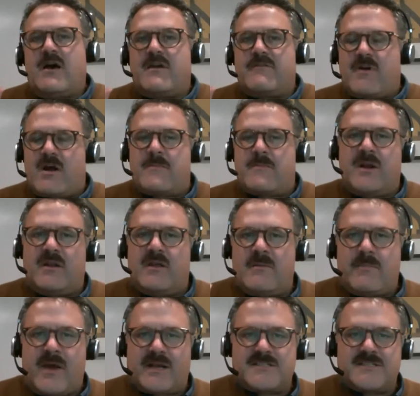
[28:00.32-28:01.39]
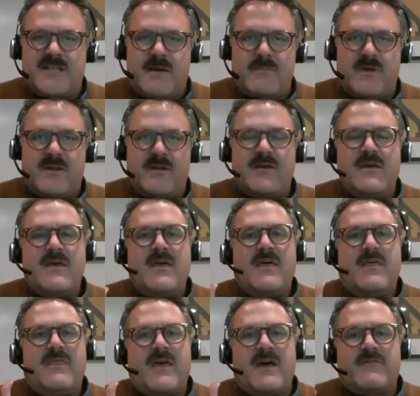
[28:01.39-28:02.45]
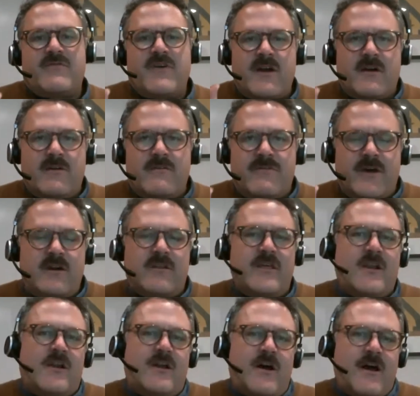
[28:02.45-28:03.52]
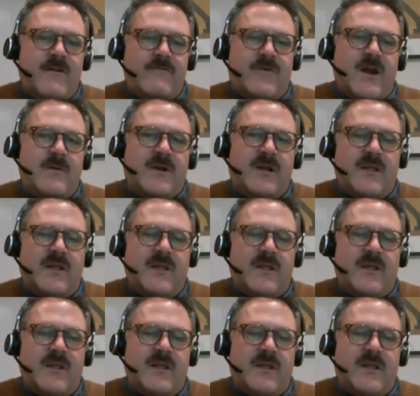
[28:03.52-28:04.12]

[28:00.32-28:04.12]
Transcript: environmental impact statement. That environmental